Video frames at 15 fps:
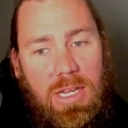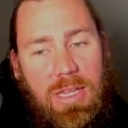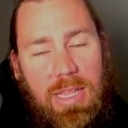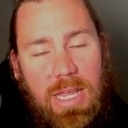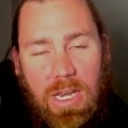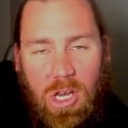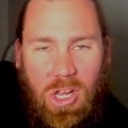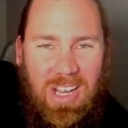
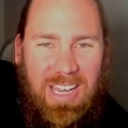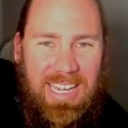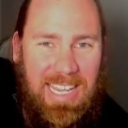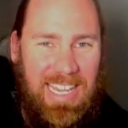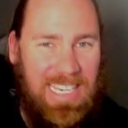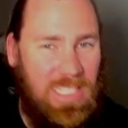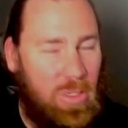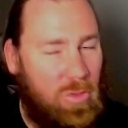then Lightning
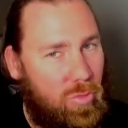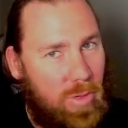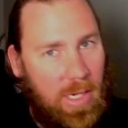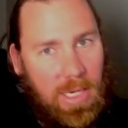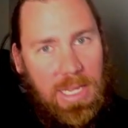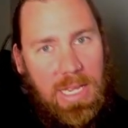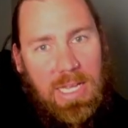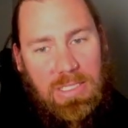isn't
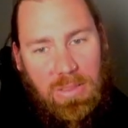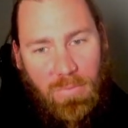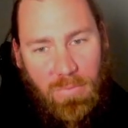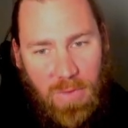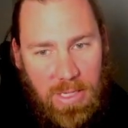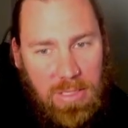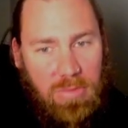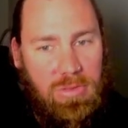really as
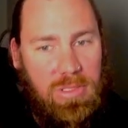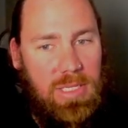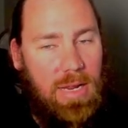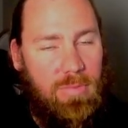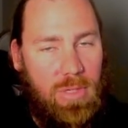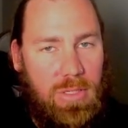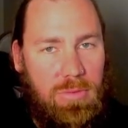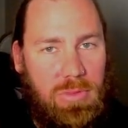effective. Same
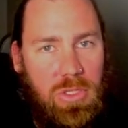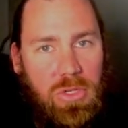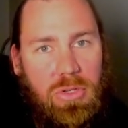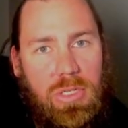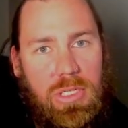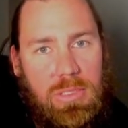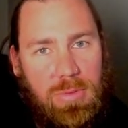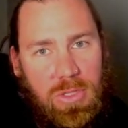with
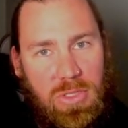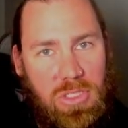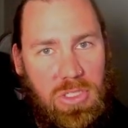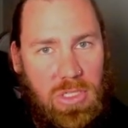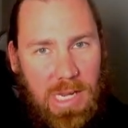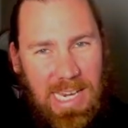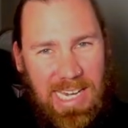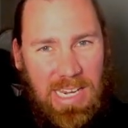Obscurus, because you're
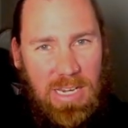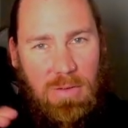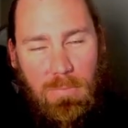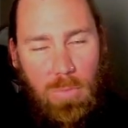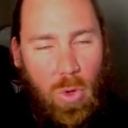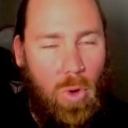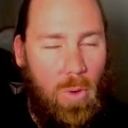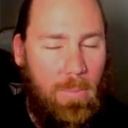hitting
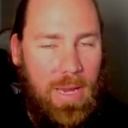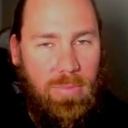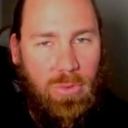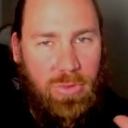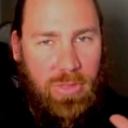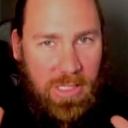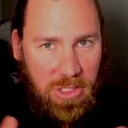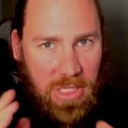more people
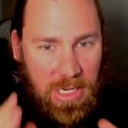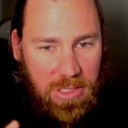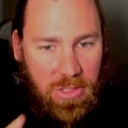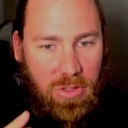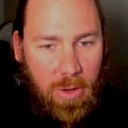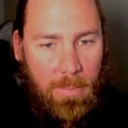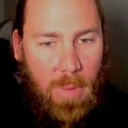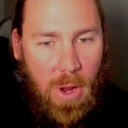than just
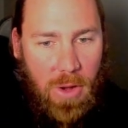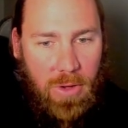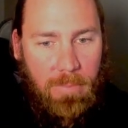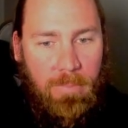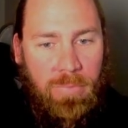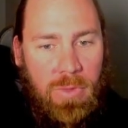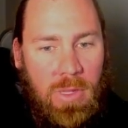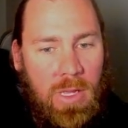your opponent.
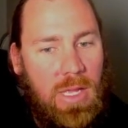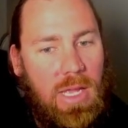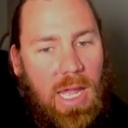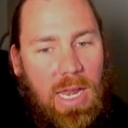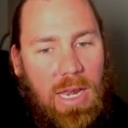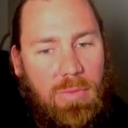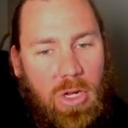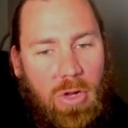And
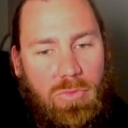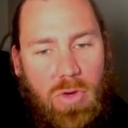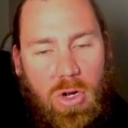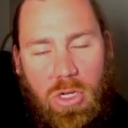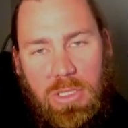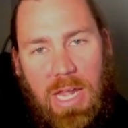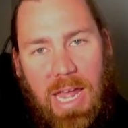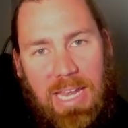then we got
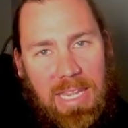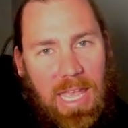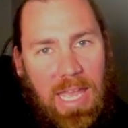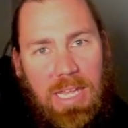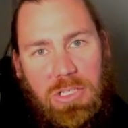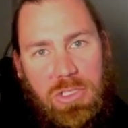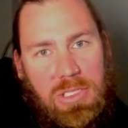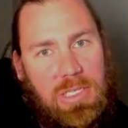Ron at the
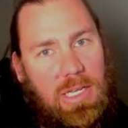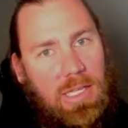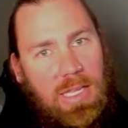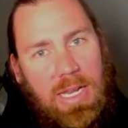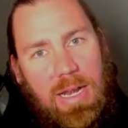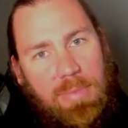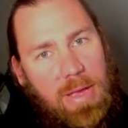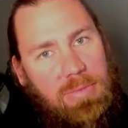end, just to
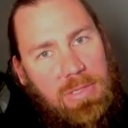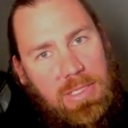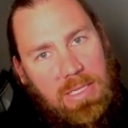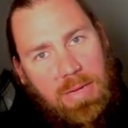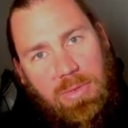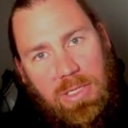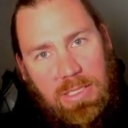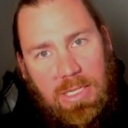clean up heaps of
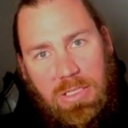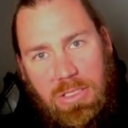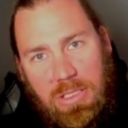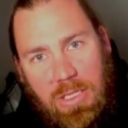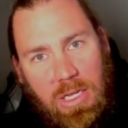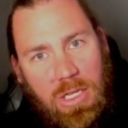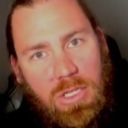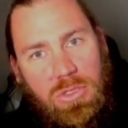summons and just
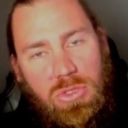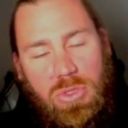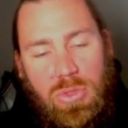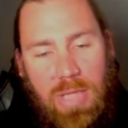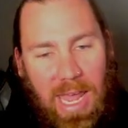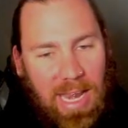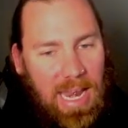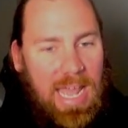do
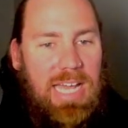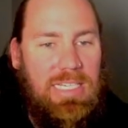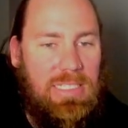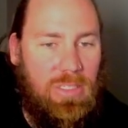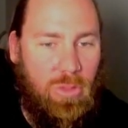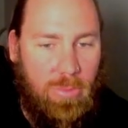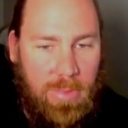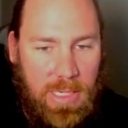that last
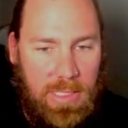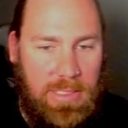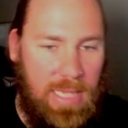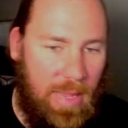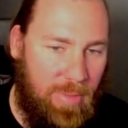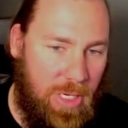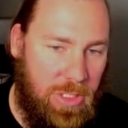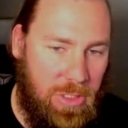little bit of
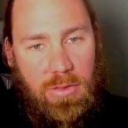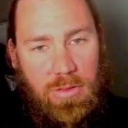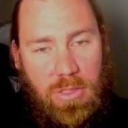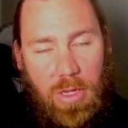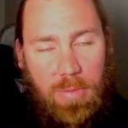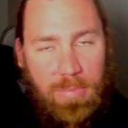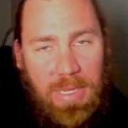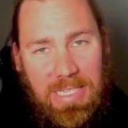damage. So
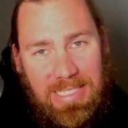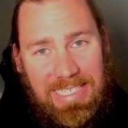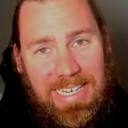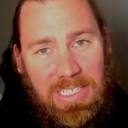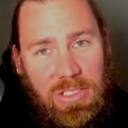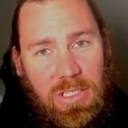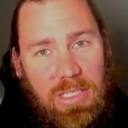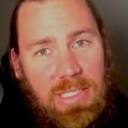the biggest
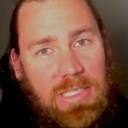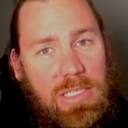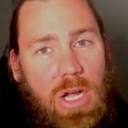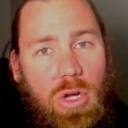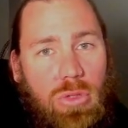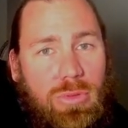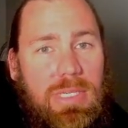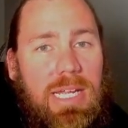downside of this
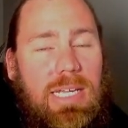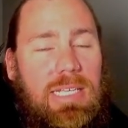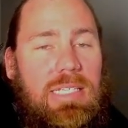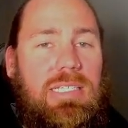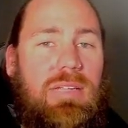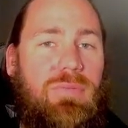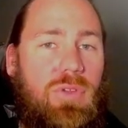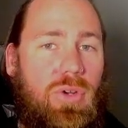whole deck is
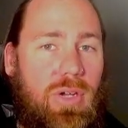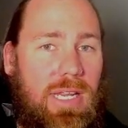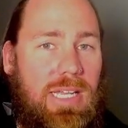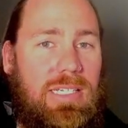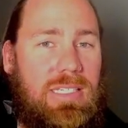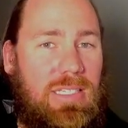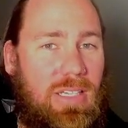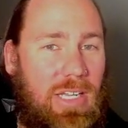if you're
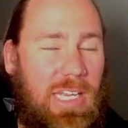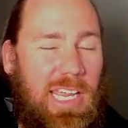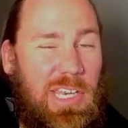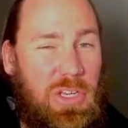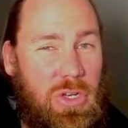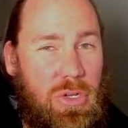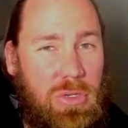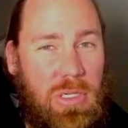against like a
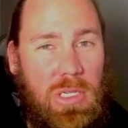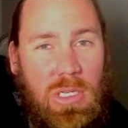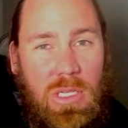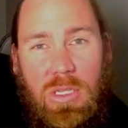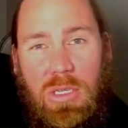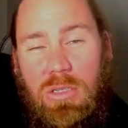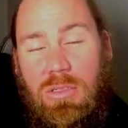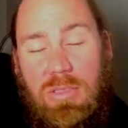Newt,
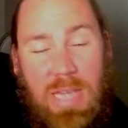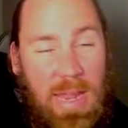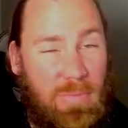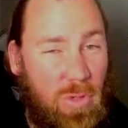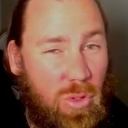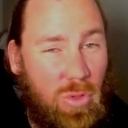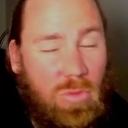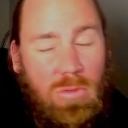
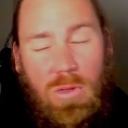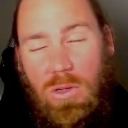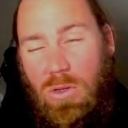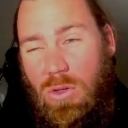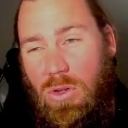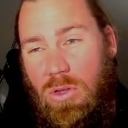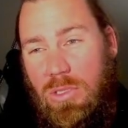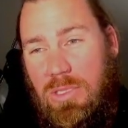Neville,
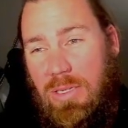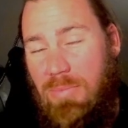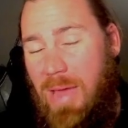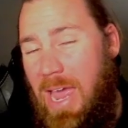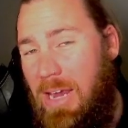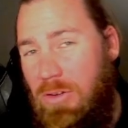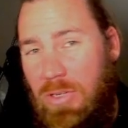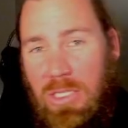or some
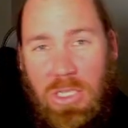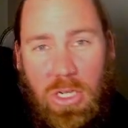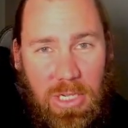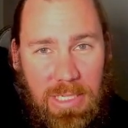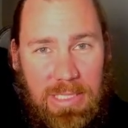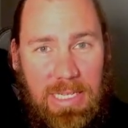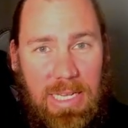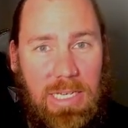Hagrid kind
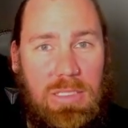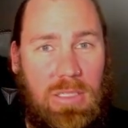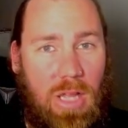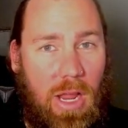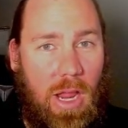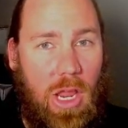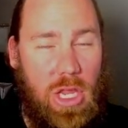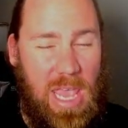of decks,
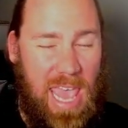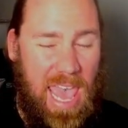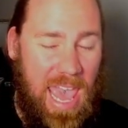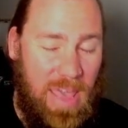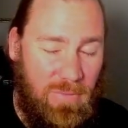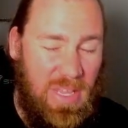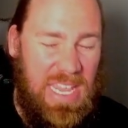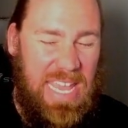like
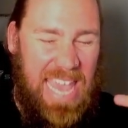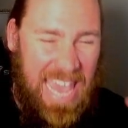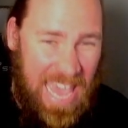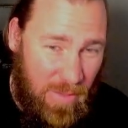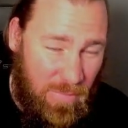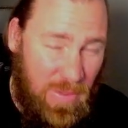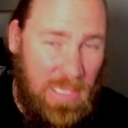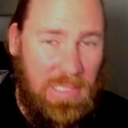heavy,
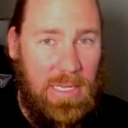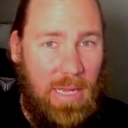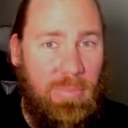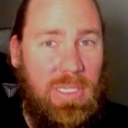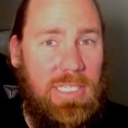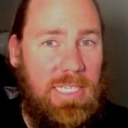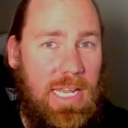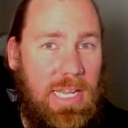heavy
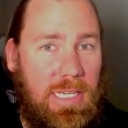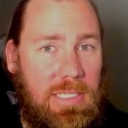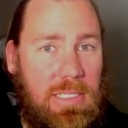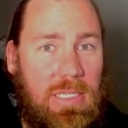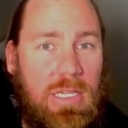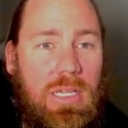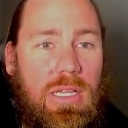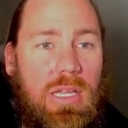summon decks,
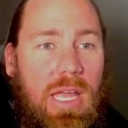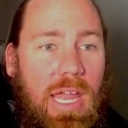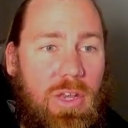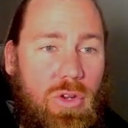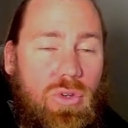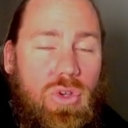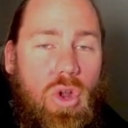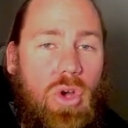and you
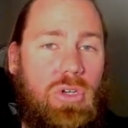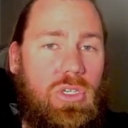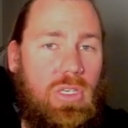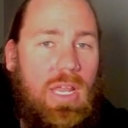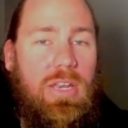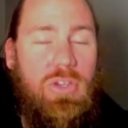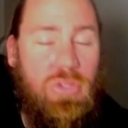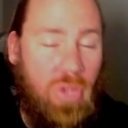
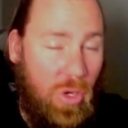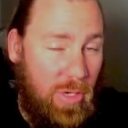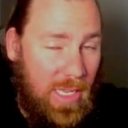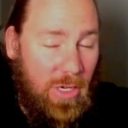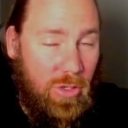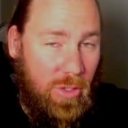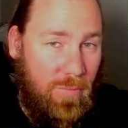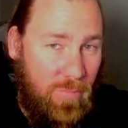don't get
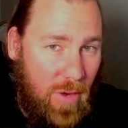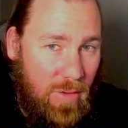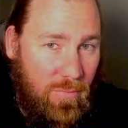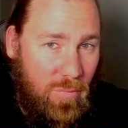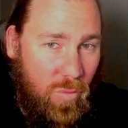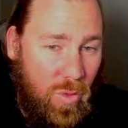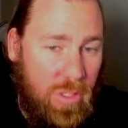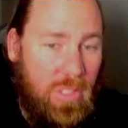on the front
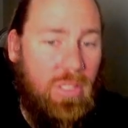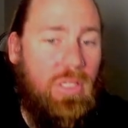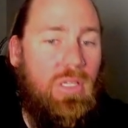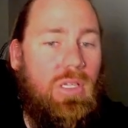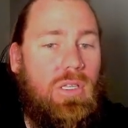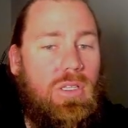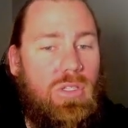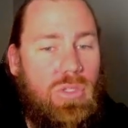foot,
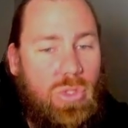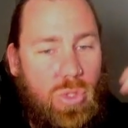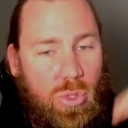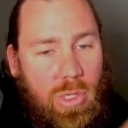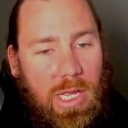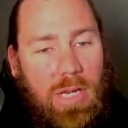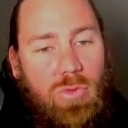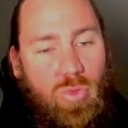you
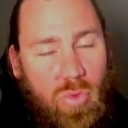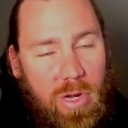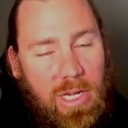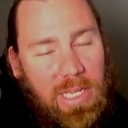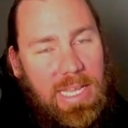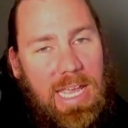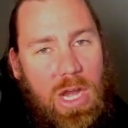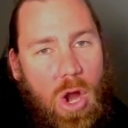can
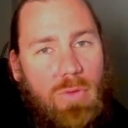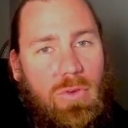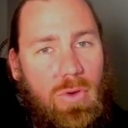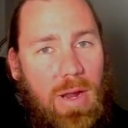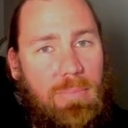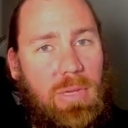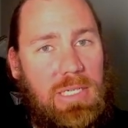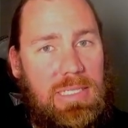really get
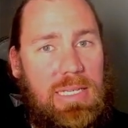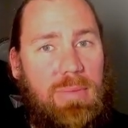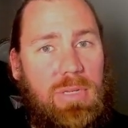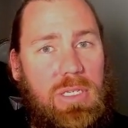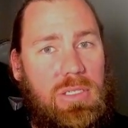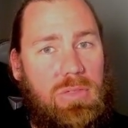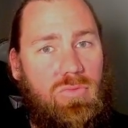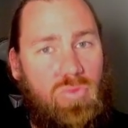overrun by
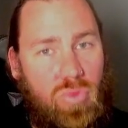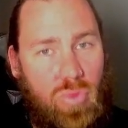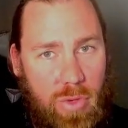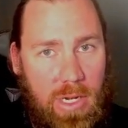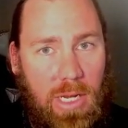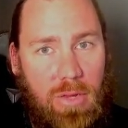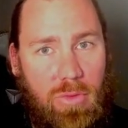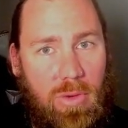summons
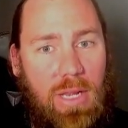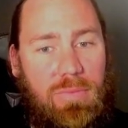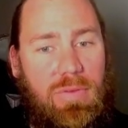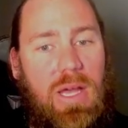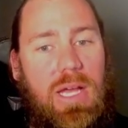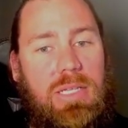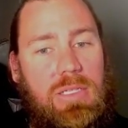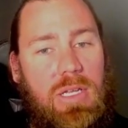really, really
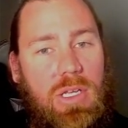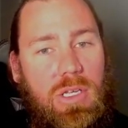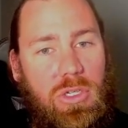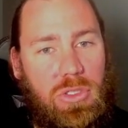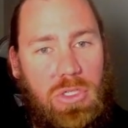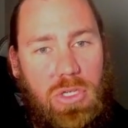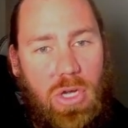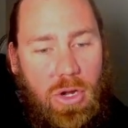fast,
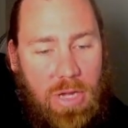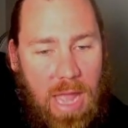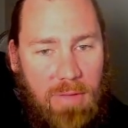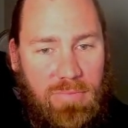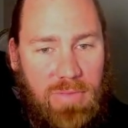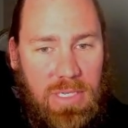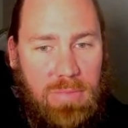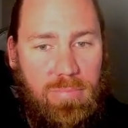because you don't have
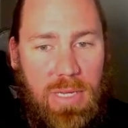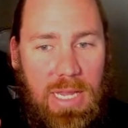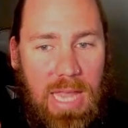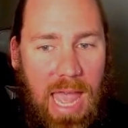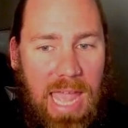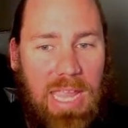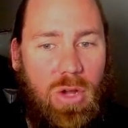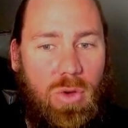this big
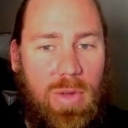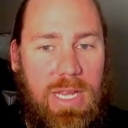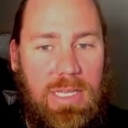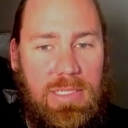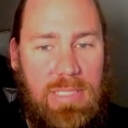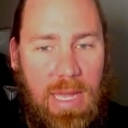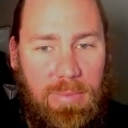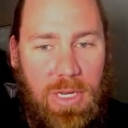AoE
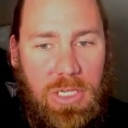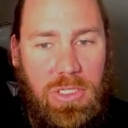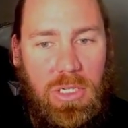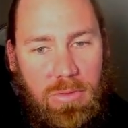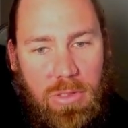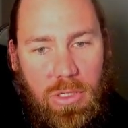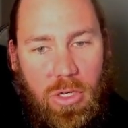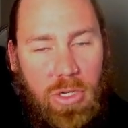damage.
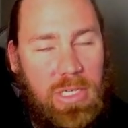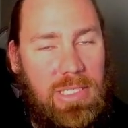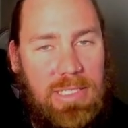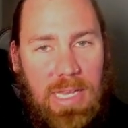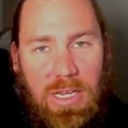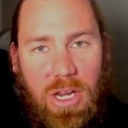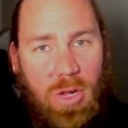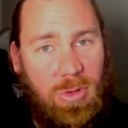You got
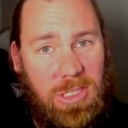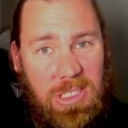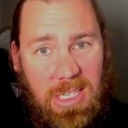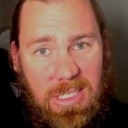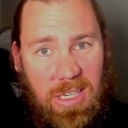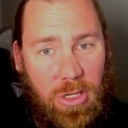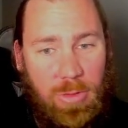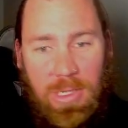Incendio, which does
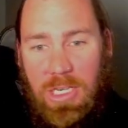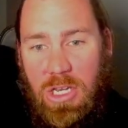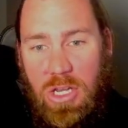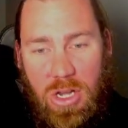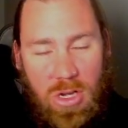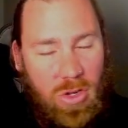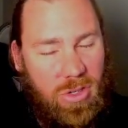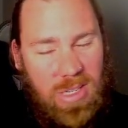a little bit,
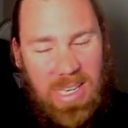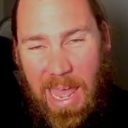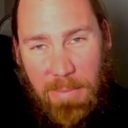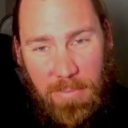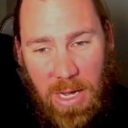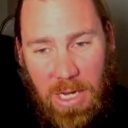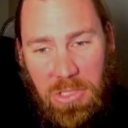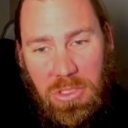not that
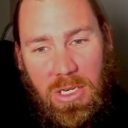much.